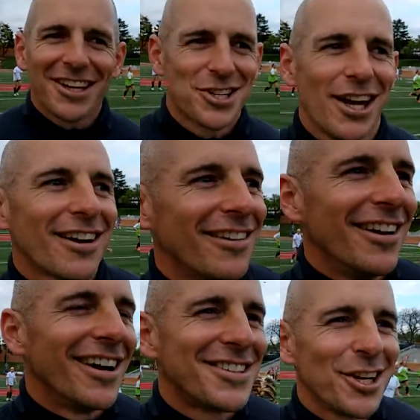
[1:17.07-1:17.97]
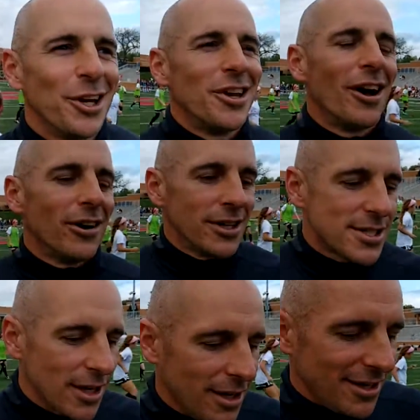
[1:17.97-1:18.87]
Exactly. I tell you, no, it's
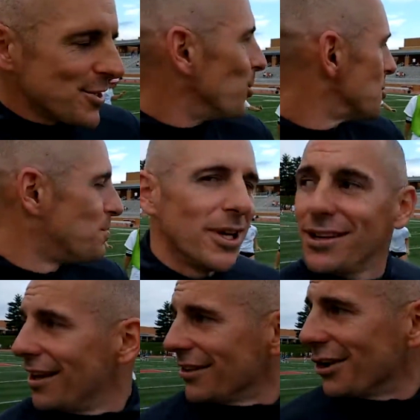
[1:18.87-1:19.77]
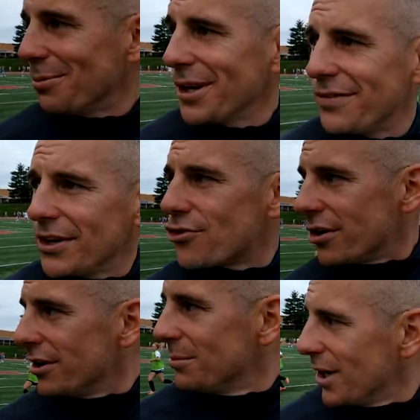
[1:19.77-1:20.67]
always been a little bit of a
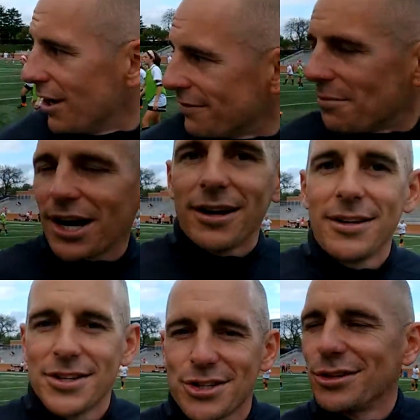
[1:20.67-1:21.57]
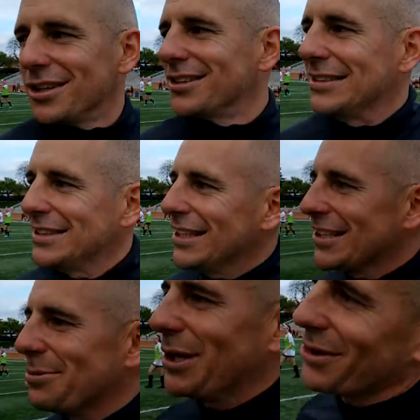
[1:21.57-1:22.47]
dream of mine, and so
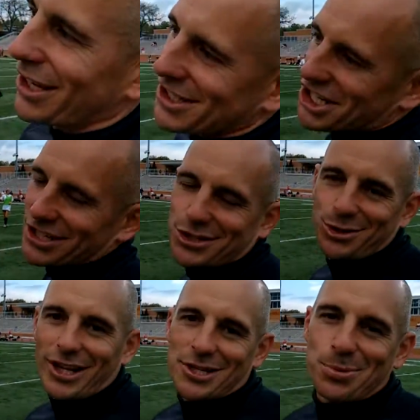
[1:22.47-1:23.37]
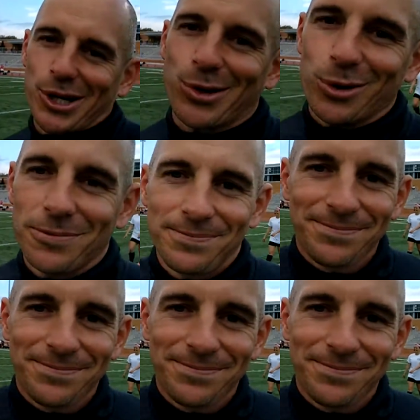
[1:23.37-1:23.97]
to be able to get a chance to do that is pretty cool.